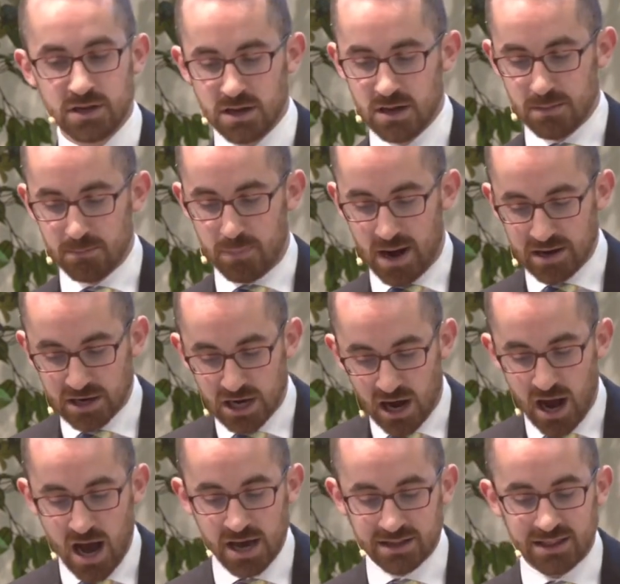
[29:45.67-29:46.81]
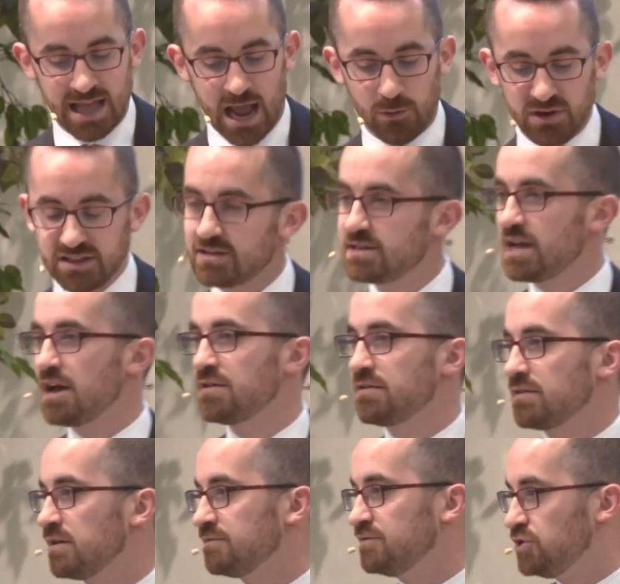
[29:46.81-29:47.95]
by God allowing the death
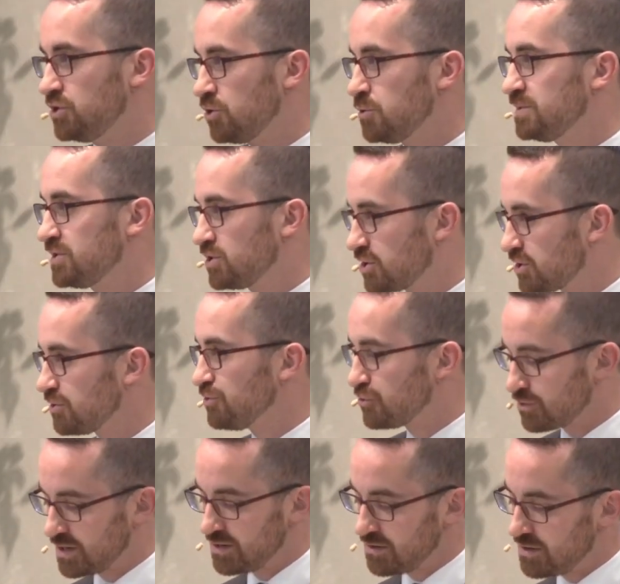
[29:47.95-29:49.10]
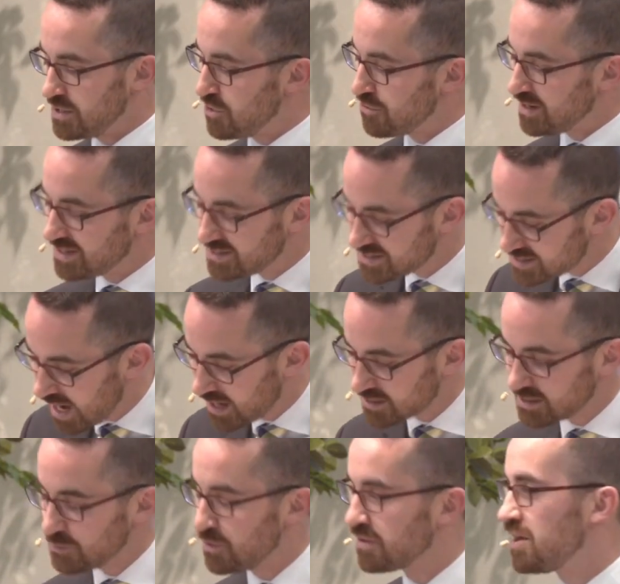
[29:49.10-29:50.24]
of Job's children, then you're exactly
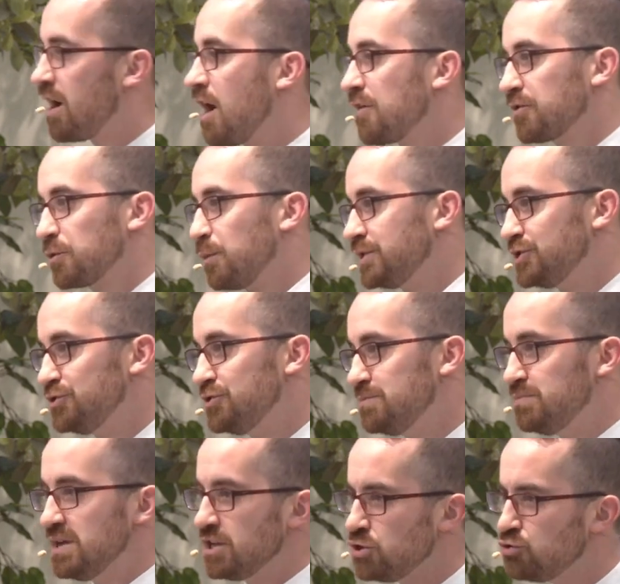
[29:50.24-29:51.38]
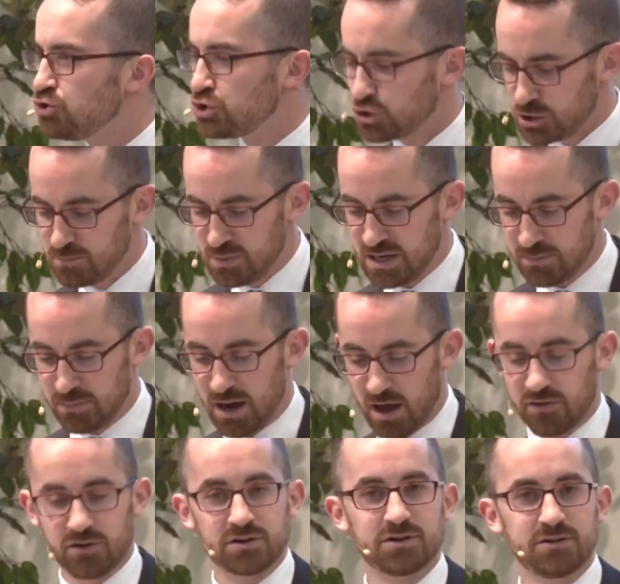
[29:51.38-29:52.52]
where the author wants you to be. You should be
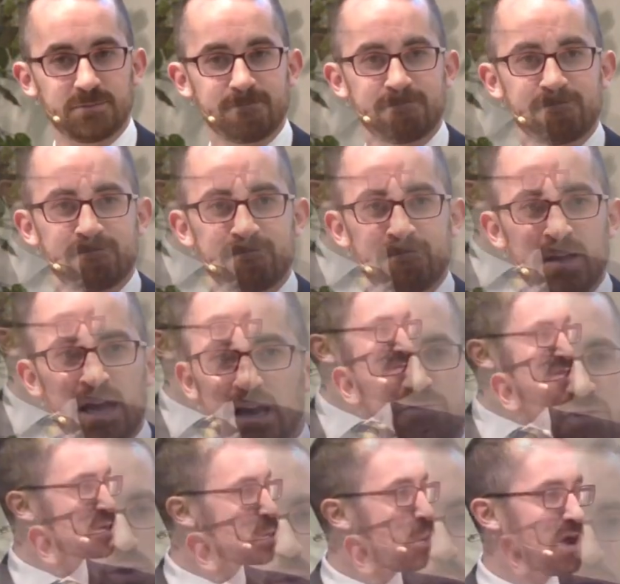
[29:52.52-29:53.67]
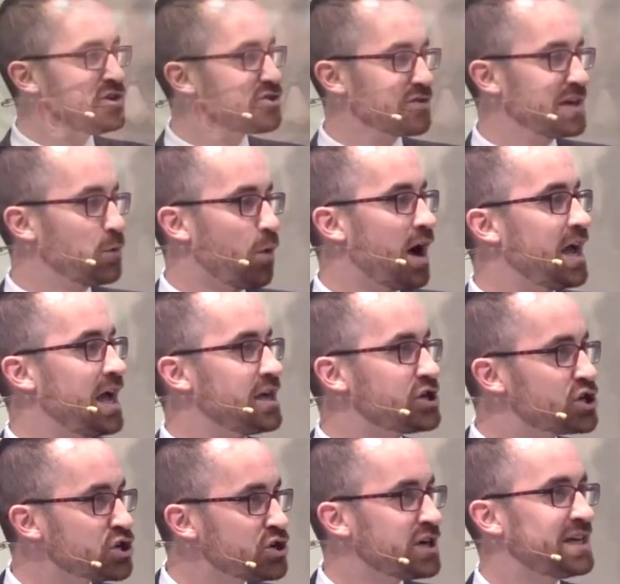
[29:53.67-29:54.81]
bothered. If you're wondering why a
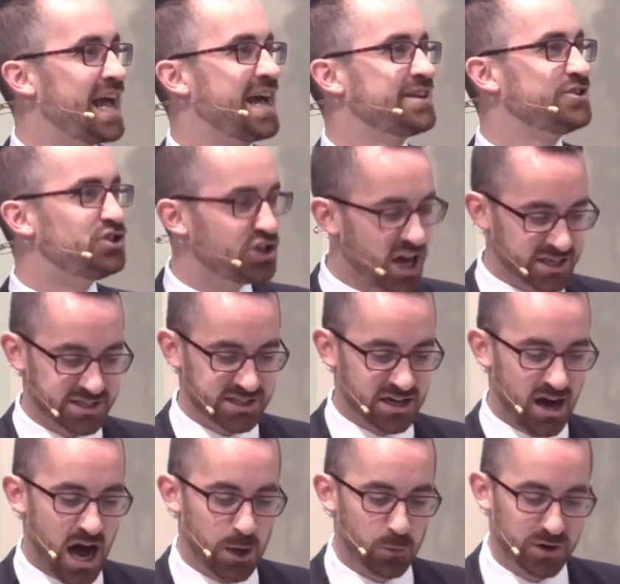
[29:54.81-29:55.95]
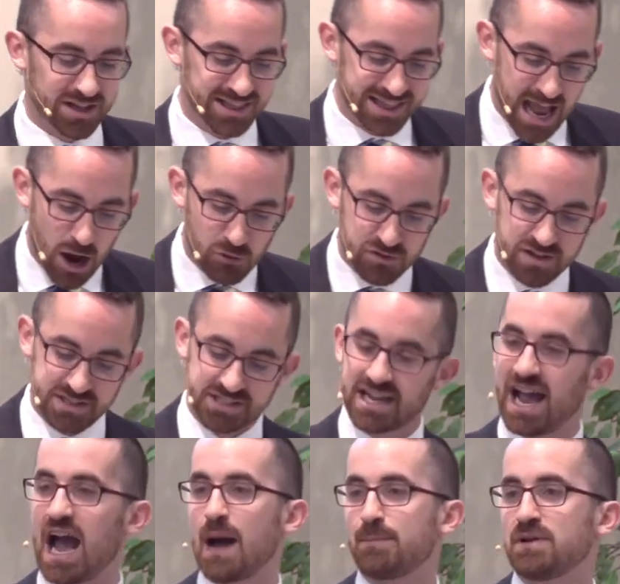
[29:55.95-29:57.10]
good and just God would allow this to
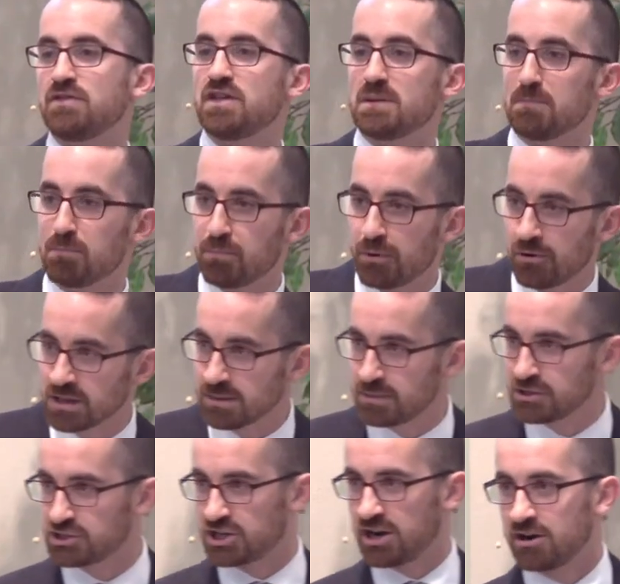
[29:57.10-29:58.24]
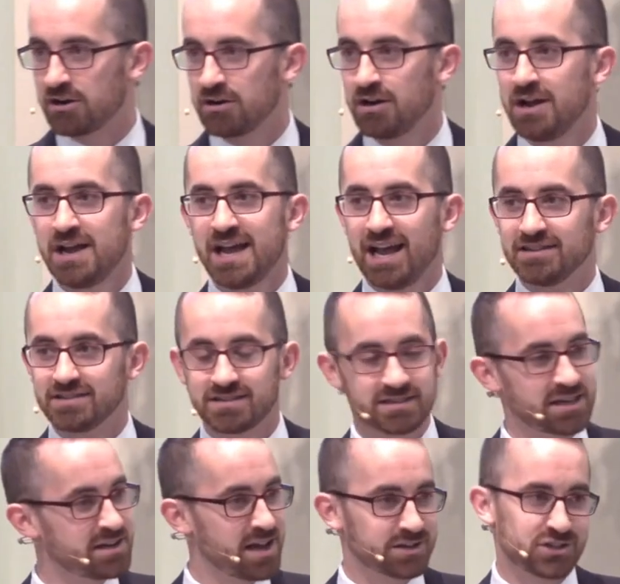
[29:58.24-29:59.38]
happen, then pull up a chair and
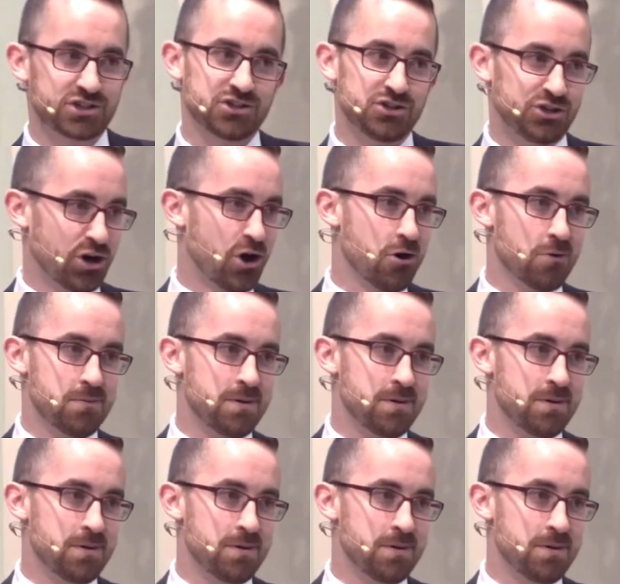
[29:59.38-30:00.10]
sit next to Job.